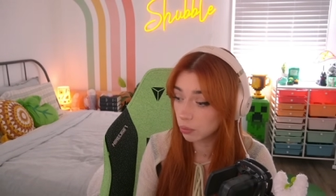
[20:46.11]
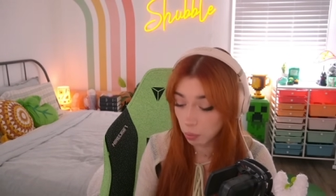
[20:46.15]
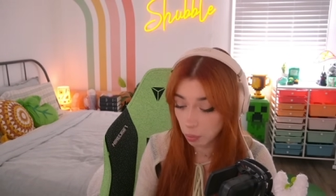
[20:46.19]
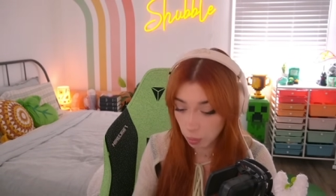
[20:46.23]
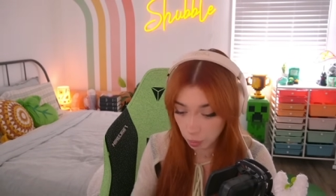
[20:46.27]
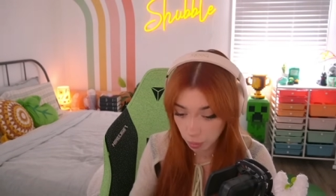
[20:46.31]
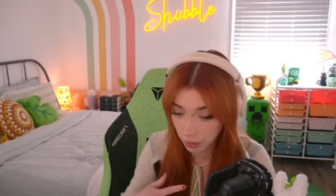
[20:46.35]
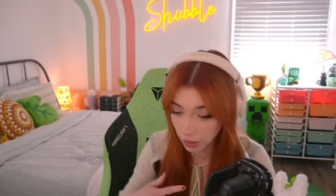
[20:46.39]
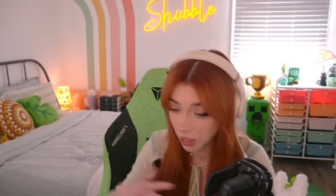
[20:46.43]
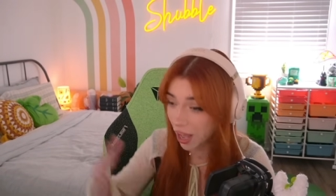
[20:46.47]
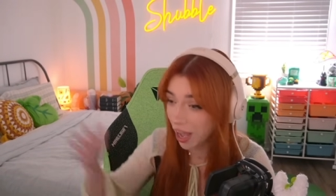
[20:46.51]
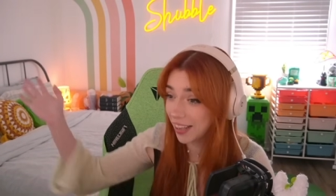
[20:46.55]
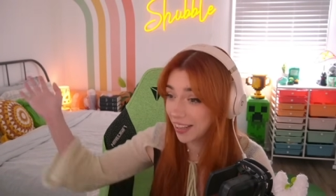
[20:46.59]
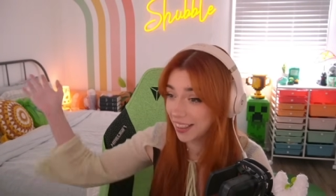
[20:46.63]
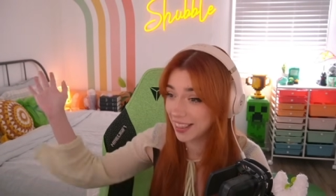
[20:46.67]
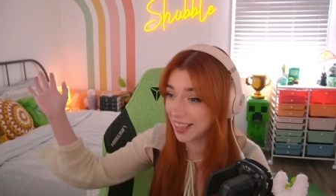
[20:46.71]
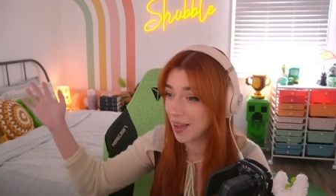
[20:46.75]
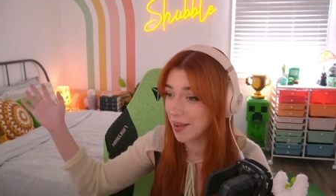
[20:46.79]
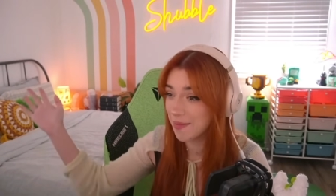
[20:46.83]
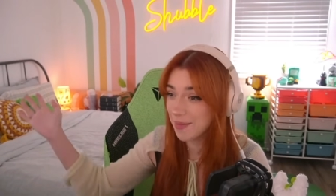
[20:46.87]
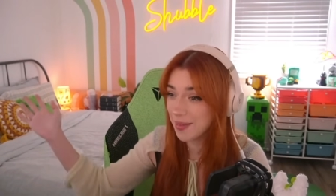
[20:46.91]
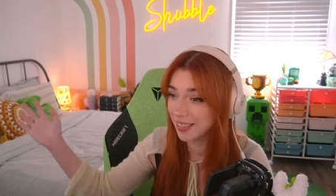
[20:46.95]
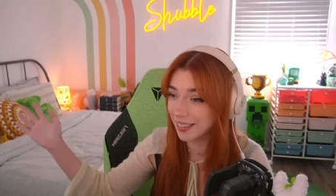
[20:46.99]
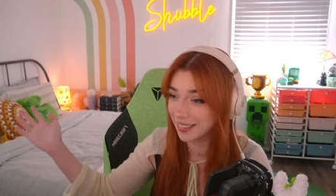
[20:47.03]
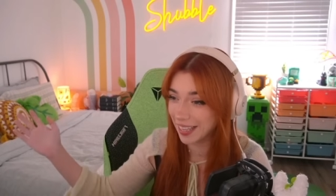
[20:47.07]
block
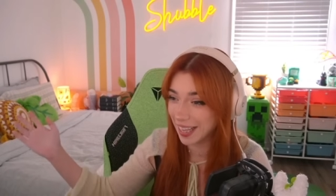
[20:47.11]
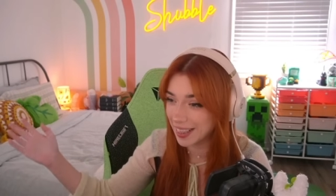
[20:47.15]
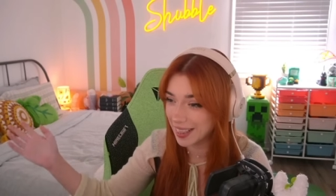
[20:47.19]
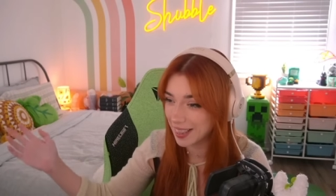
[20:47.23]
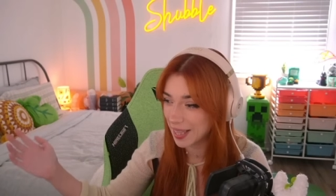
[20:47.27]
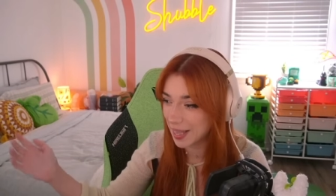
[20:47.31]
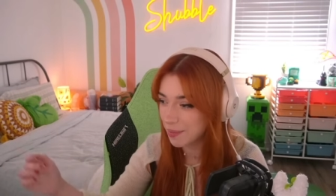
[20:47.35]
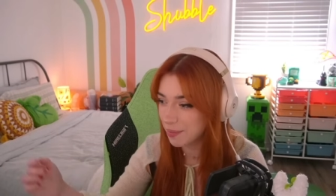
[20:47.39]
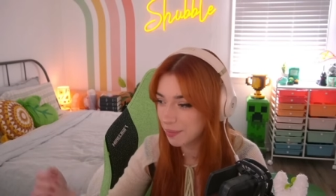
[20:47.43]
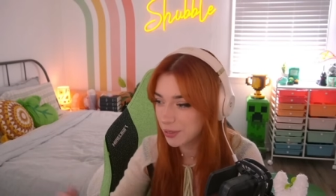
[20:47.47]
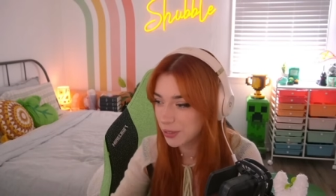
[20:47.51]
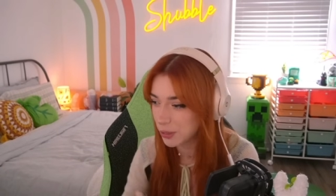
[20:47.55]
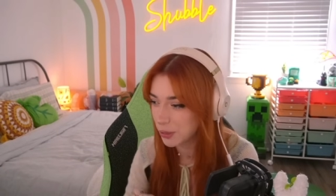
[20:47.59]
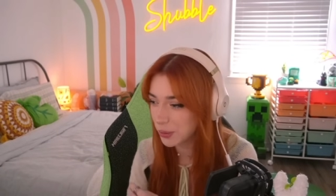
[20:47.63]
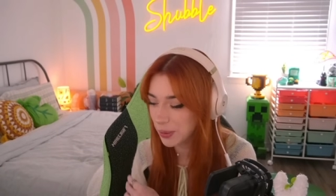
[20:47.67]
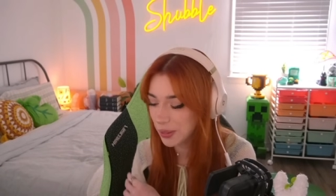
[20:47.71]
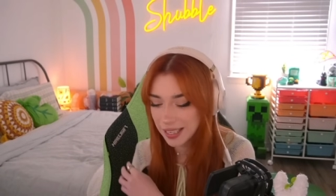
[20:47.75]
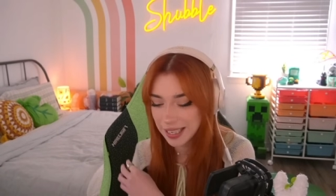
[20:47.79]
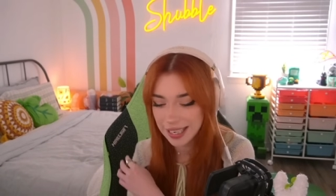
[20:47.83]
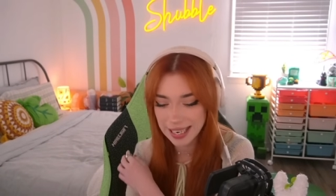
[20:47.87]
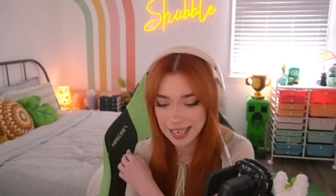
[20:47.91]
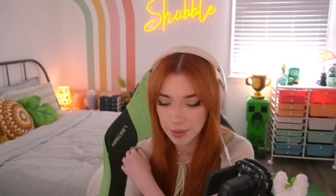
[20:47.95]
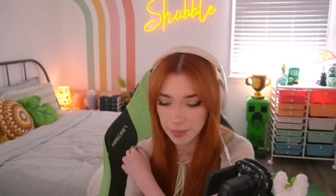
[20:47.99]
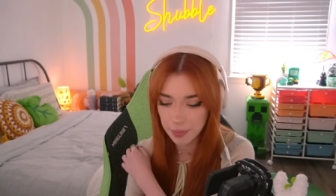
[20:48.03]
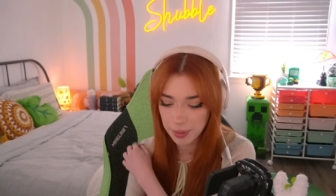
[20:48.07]
them and let them do it
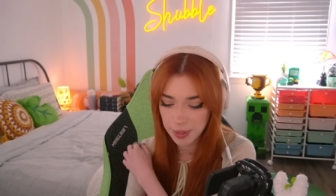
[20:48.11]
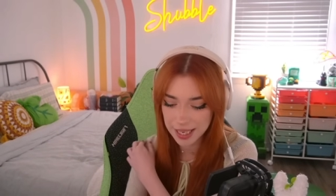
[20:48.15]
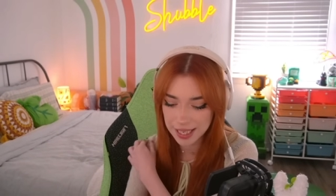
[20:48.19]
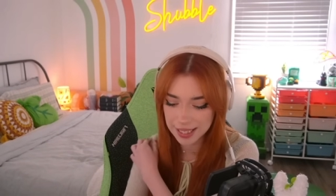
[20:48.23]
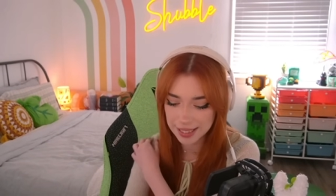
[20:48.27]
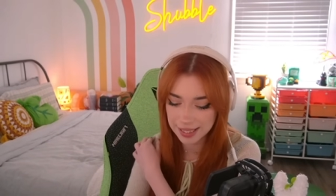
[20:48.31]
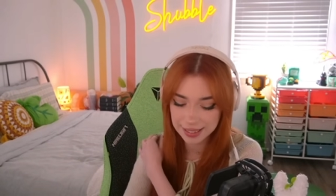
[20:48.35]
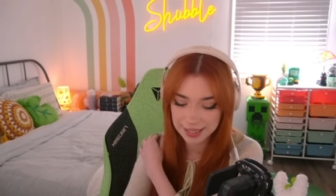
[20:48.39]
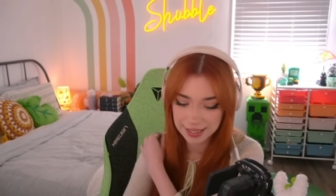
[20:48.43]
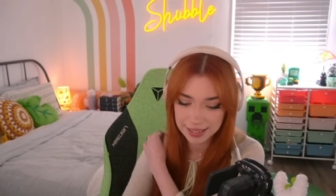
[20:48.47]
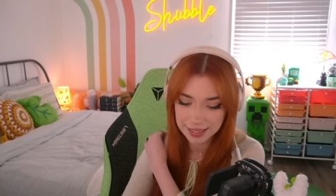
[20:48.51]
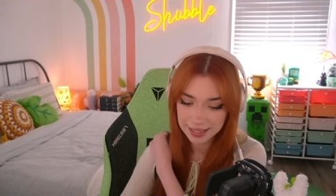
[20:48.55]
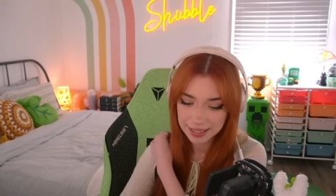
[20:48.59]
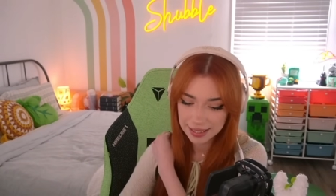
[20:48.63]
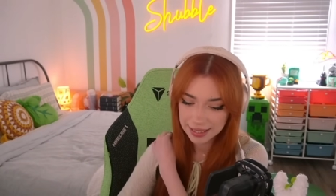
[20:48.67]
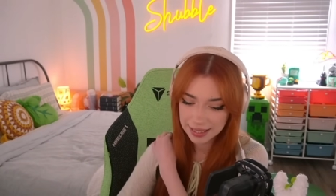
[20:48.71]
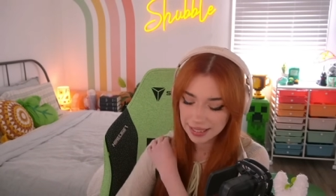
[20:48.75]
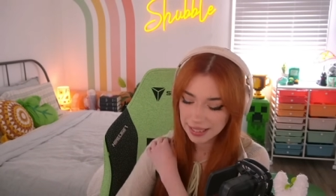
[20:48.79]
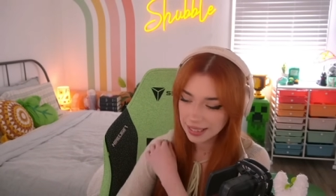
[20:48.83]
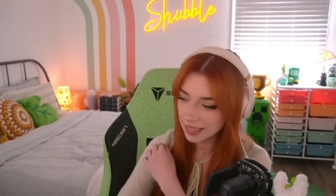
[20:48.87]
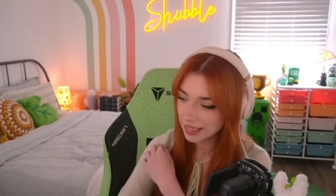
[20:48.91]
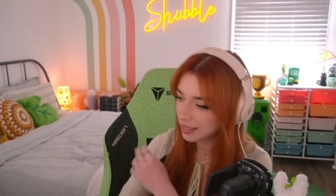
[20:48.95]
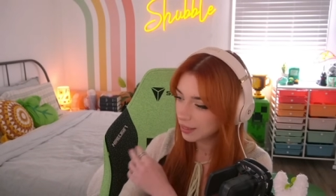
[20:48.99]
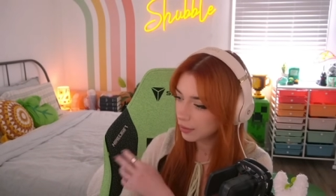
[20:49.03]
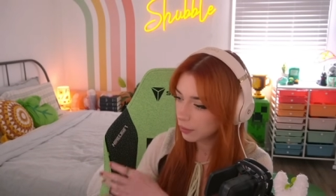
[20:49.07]
in peace.
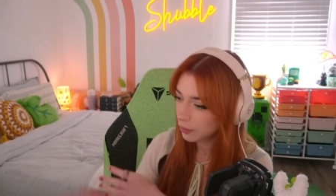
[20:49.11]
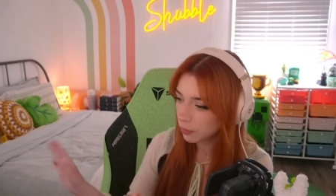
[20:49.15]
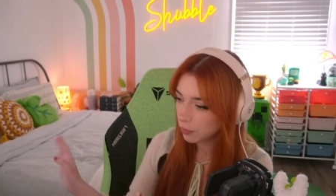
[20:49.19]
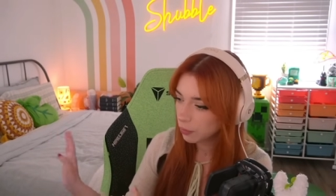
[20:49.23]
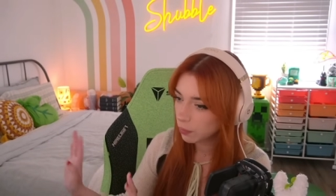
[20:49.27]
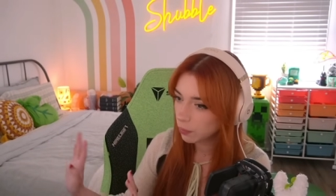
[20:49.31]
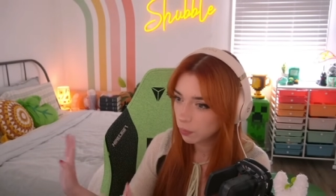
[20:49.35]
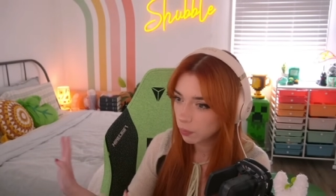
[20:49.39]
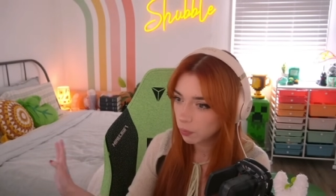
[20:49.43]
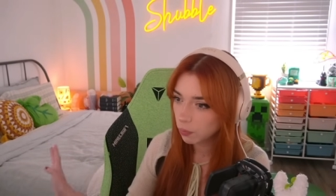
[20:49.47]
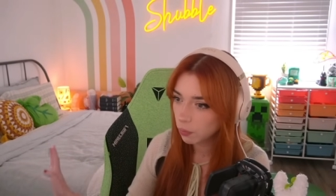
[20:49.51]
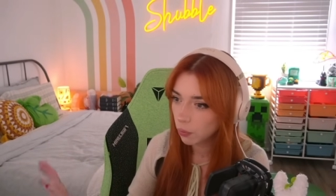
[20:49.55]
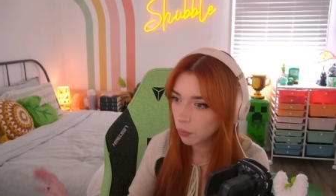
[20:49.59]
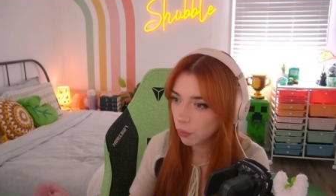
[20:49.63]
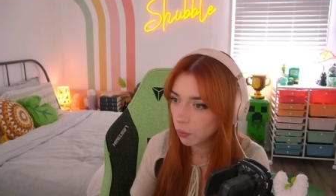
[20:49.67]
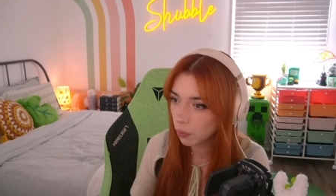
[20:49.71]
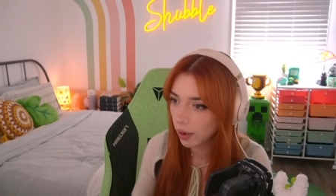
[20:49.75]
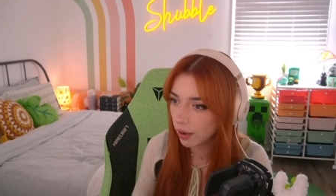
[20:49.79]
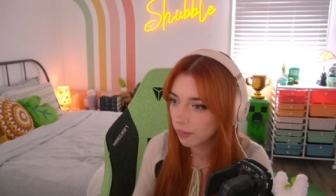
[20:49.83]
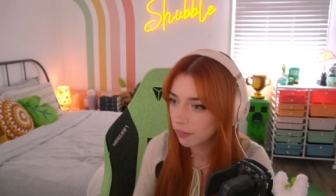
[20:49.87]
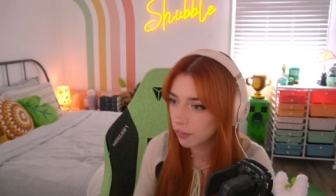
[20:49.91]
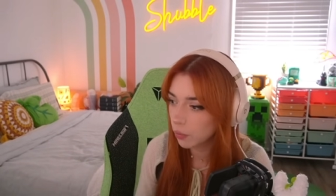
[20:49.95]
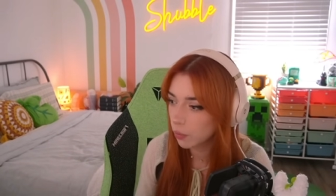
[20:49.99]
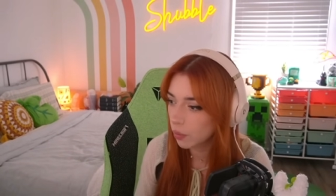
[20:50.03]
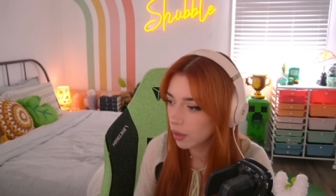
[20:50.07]

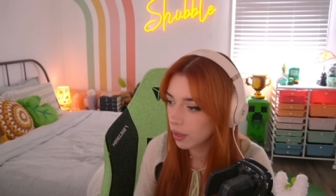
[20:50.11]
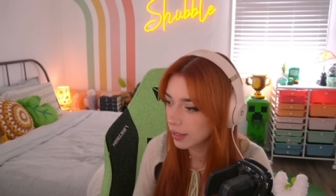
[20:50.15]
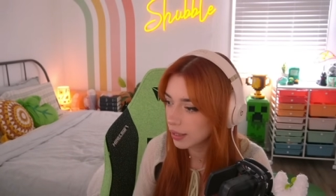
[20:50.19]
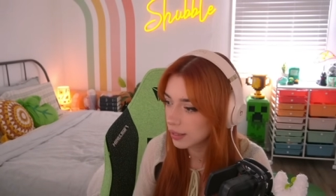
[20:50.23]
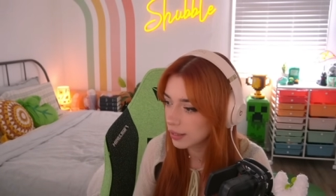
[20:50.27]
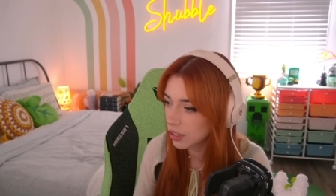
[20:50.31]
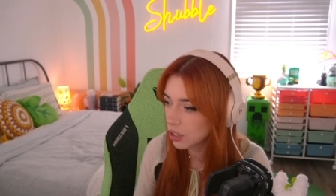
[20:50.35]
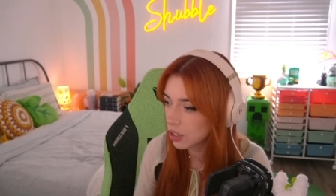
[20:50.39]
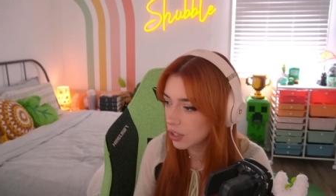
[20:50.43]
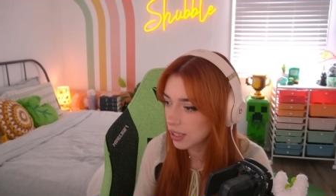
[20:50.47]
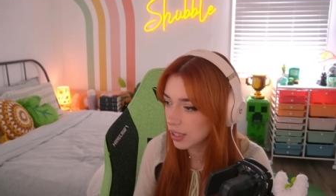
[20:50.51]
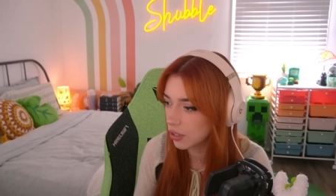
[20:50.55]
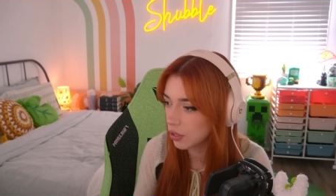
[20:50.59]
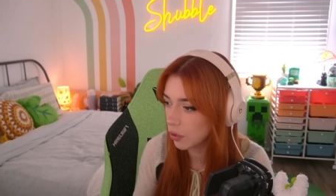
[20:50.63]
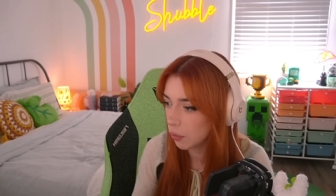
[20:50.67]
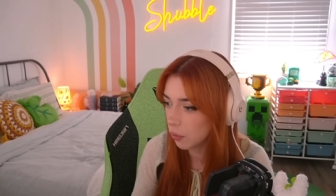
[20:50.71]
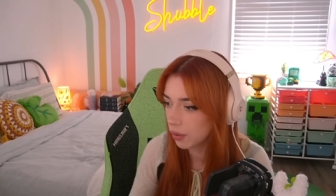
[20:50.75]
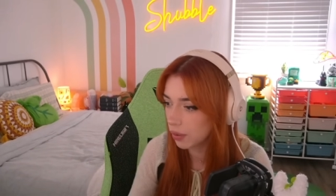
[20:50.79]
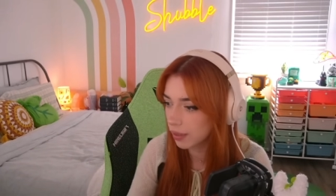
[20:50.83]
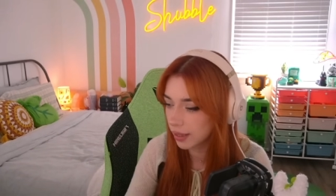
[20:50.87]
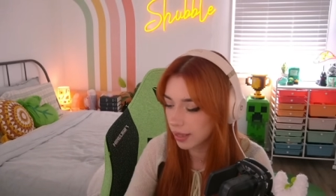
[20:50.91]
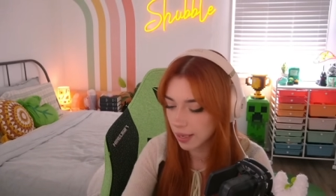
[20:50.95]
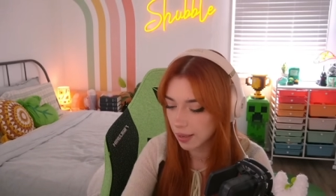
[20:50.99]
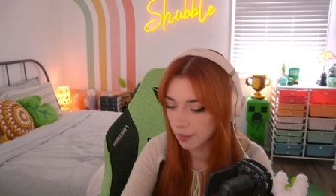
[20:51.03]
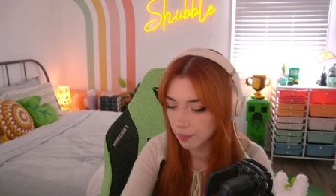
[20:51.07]
Whoever wants, just
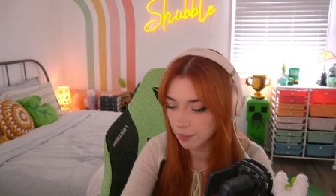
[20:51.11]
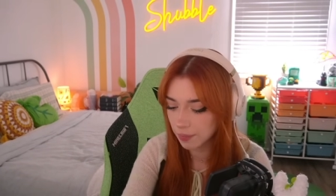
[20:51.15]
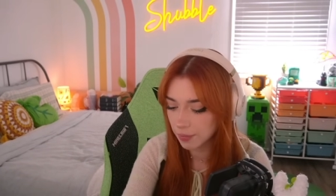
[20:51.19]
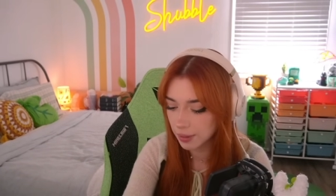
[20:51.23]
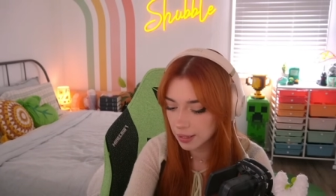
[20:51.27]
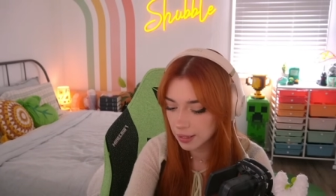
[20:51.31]
ignore them.